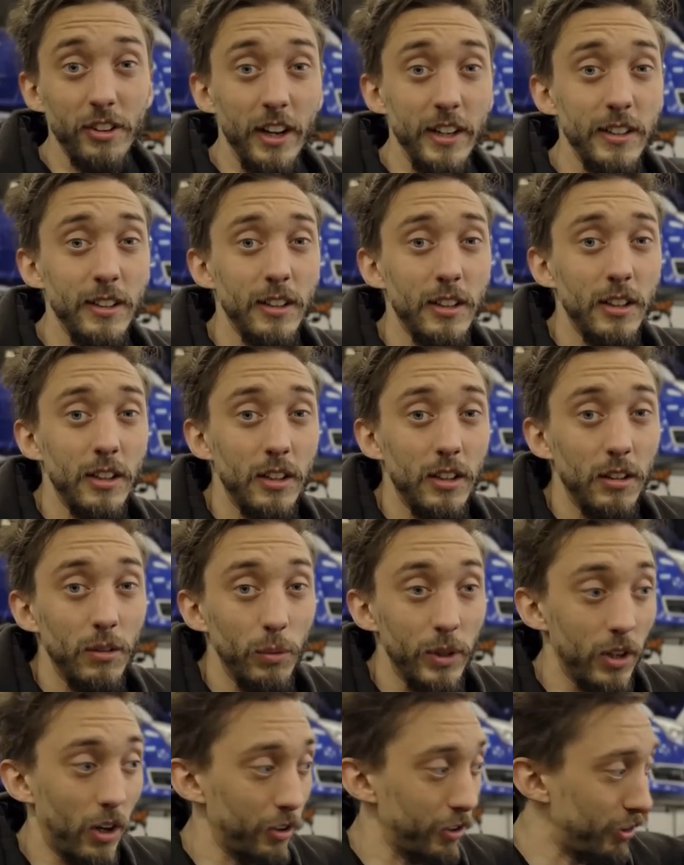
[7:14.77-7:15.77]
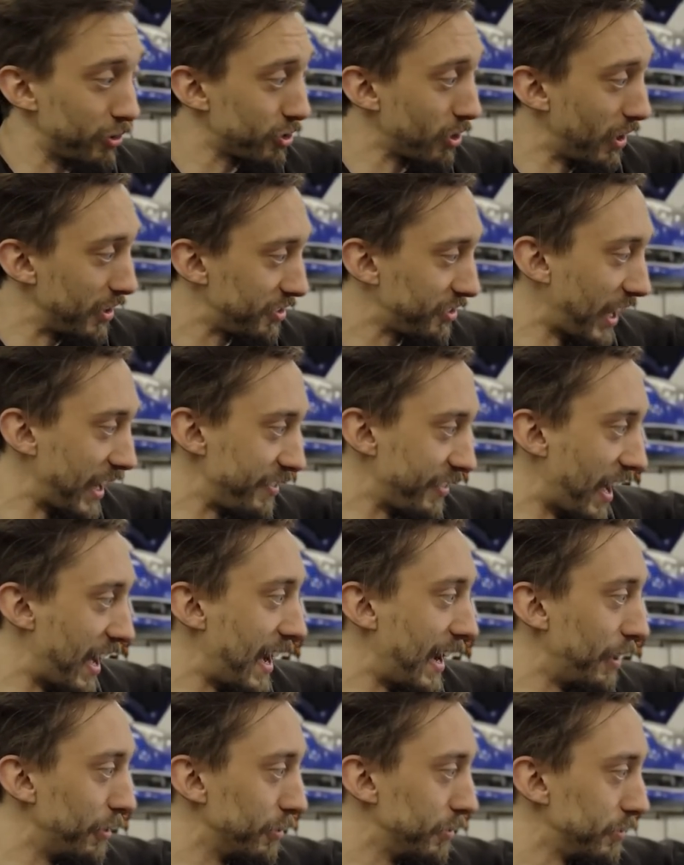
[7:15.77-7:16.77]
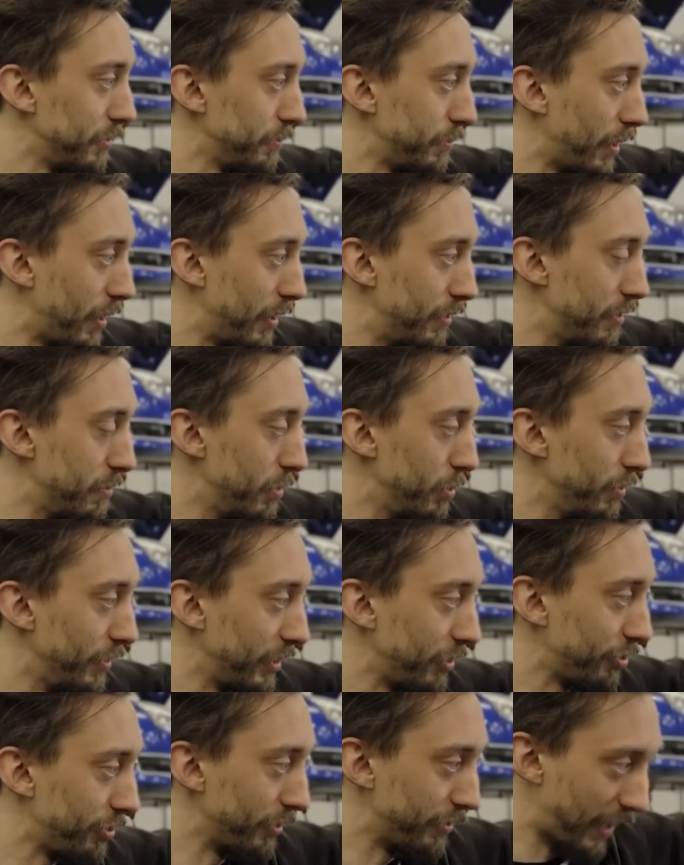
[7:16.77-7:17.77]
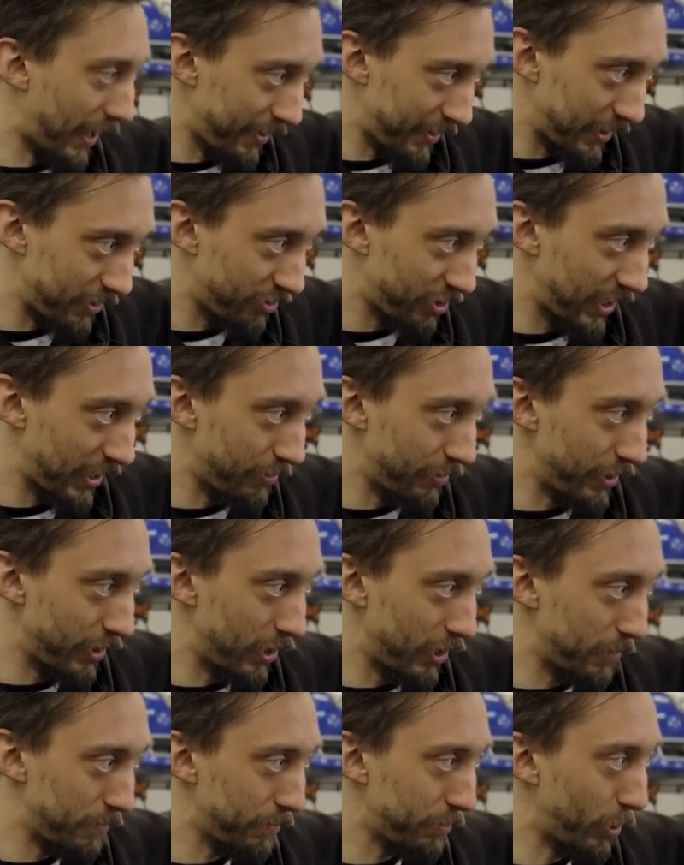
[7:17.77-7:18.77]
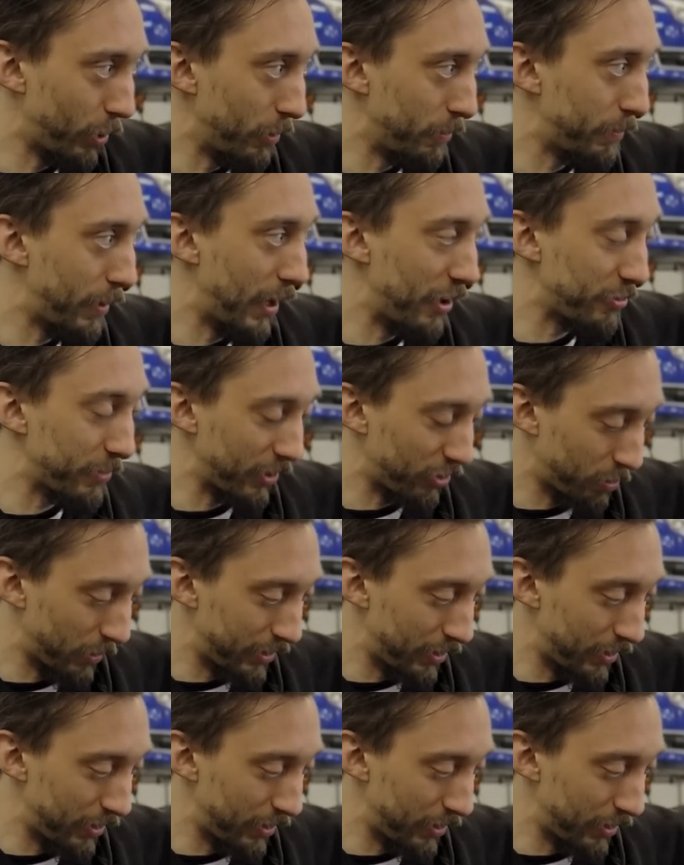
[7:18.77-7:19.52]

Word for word: say. 120 kilos. We are going to try and take that out by removing stuff out the interior, yes, put Perspex